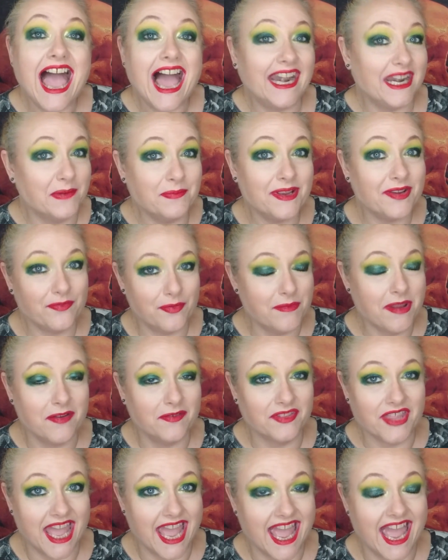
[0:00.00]
And it'll be from
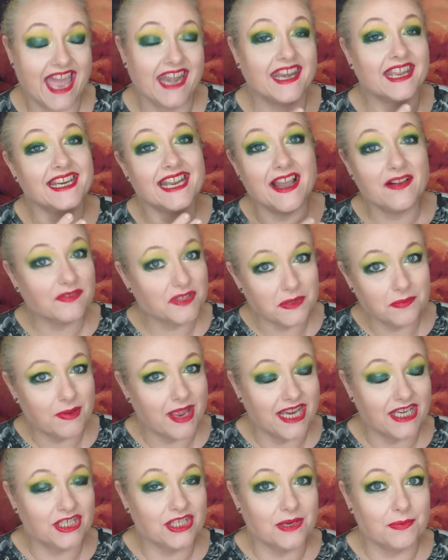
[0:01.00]
over there and I'd have to
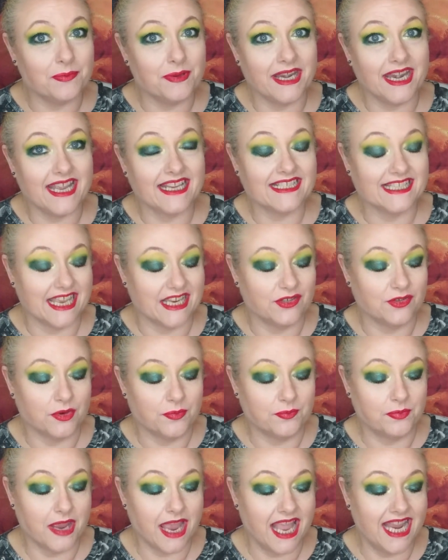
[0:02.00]
pay shipping,
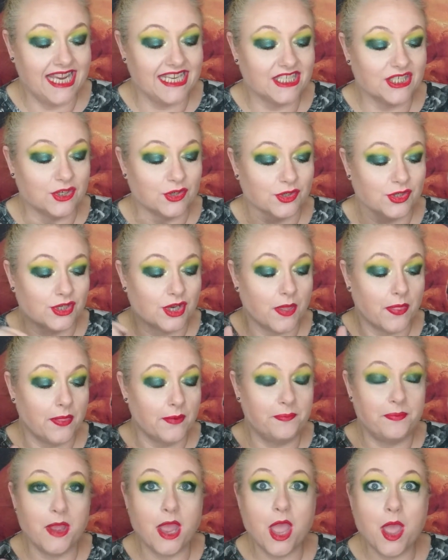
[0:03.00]
etc. But it's just
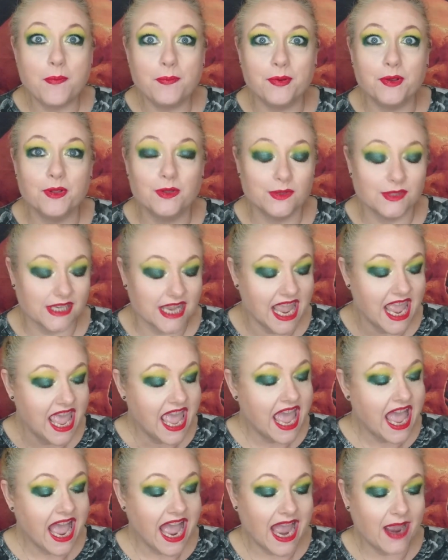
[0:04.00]
the purples.
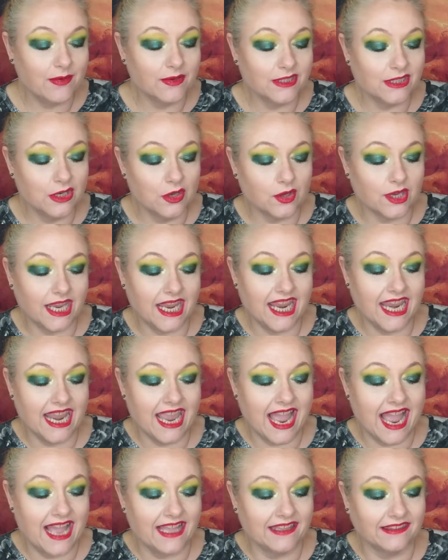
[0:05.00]
I was
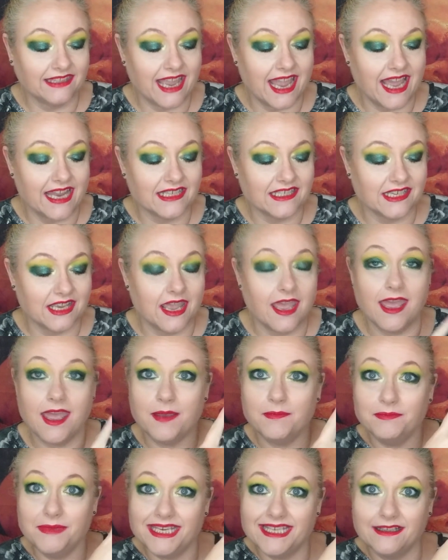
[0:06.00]
looking at that
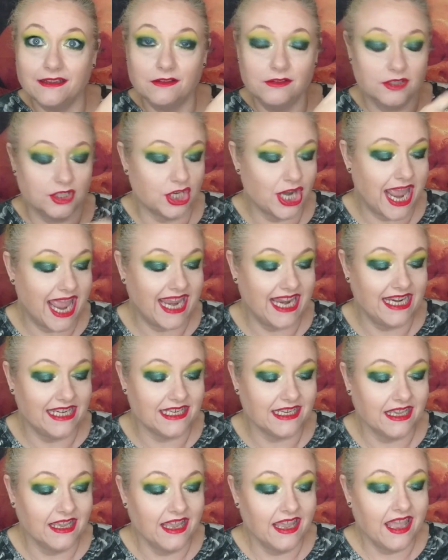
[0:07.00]
middle
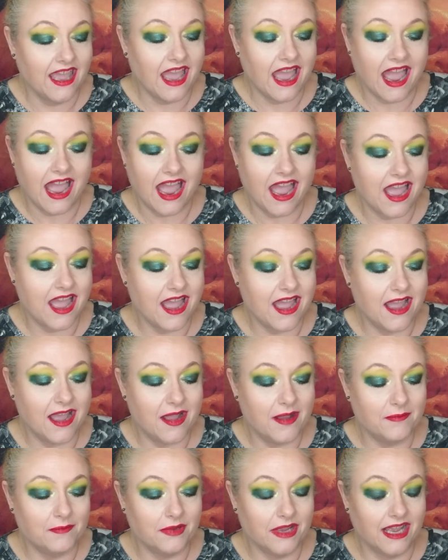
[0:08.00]
shade.
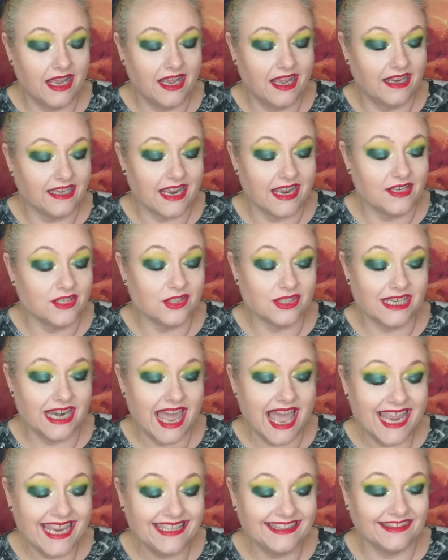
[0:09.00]
I just
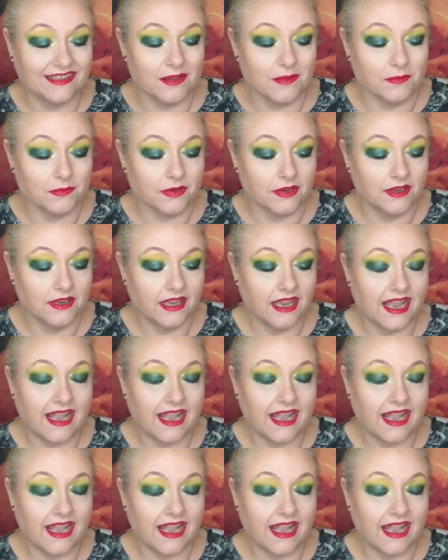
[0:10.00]
like them.